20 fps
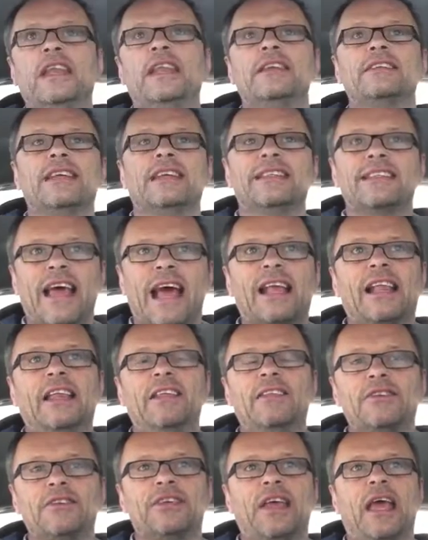it is
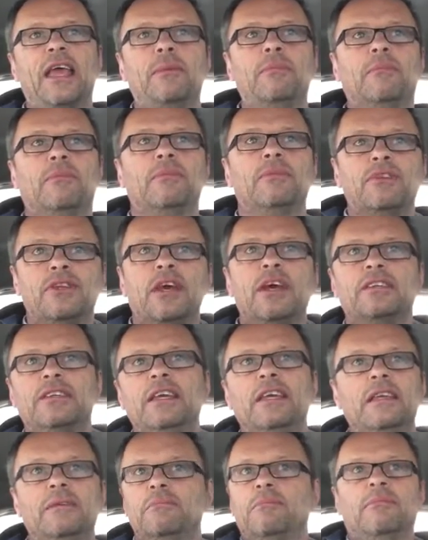exactly the same
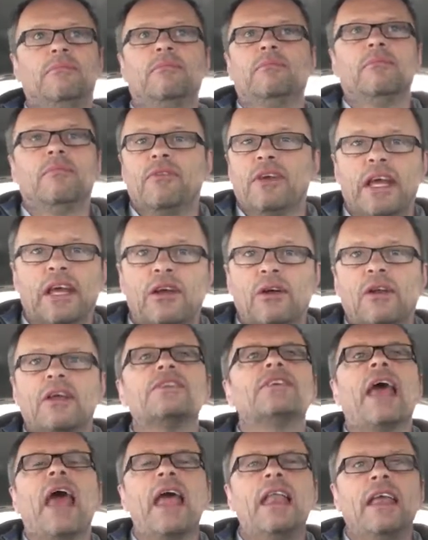dirty vehicle
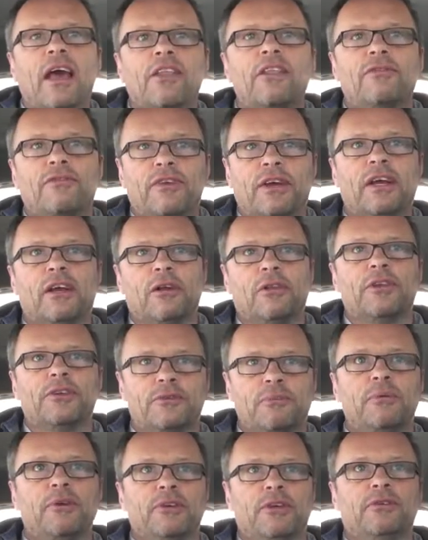as any other vehicle
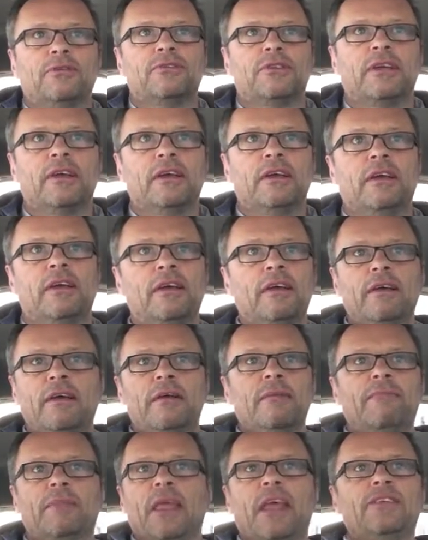that's produced.
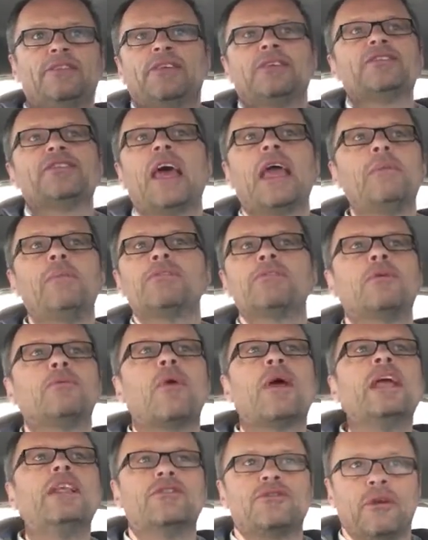It's the same as a
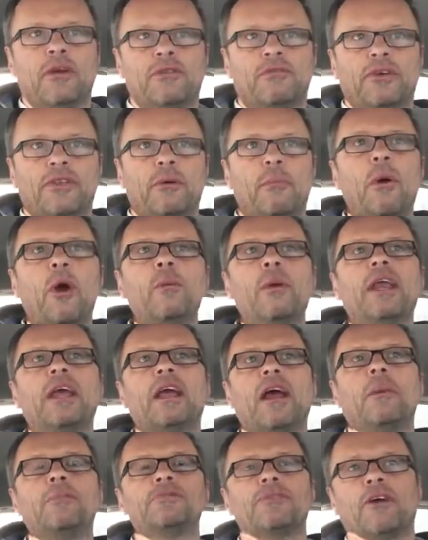Range Rover. The moment
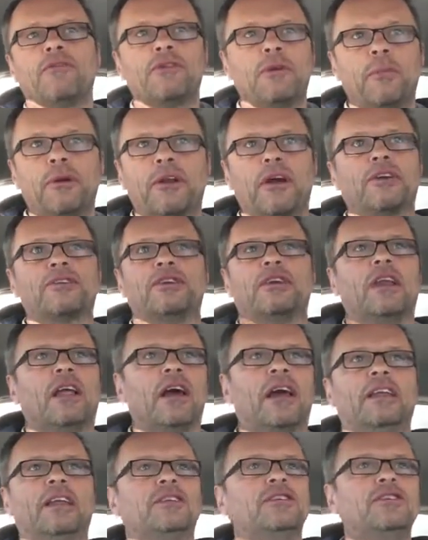it comes off the production
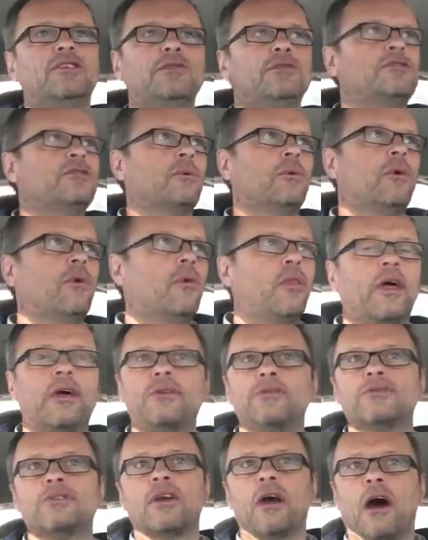line, it's used all
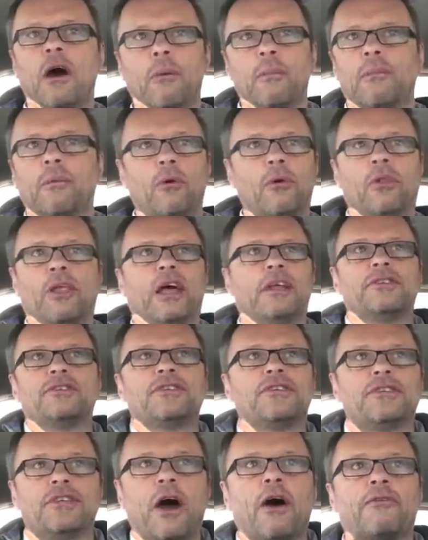that
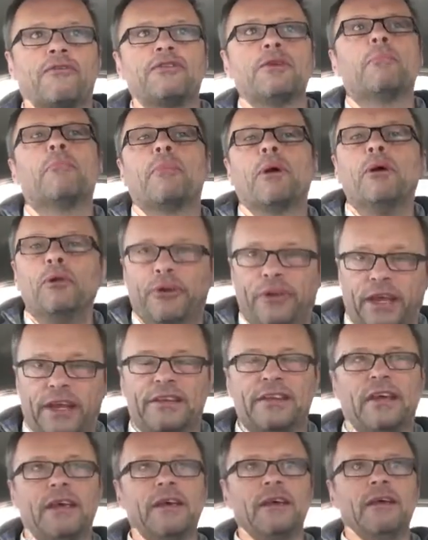stuff to build it.